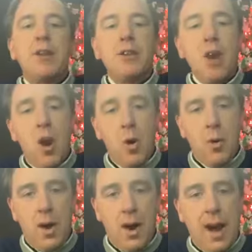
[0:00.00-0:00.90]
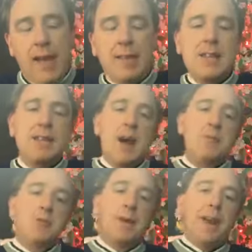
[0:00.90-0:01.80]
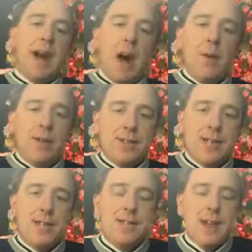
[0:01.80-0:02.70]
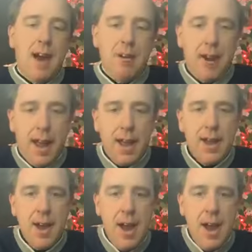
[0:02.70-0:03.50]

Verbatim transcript: No, uh, at least not between now and, say, Saturday.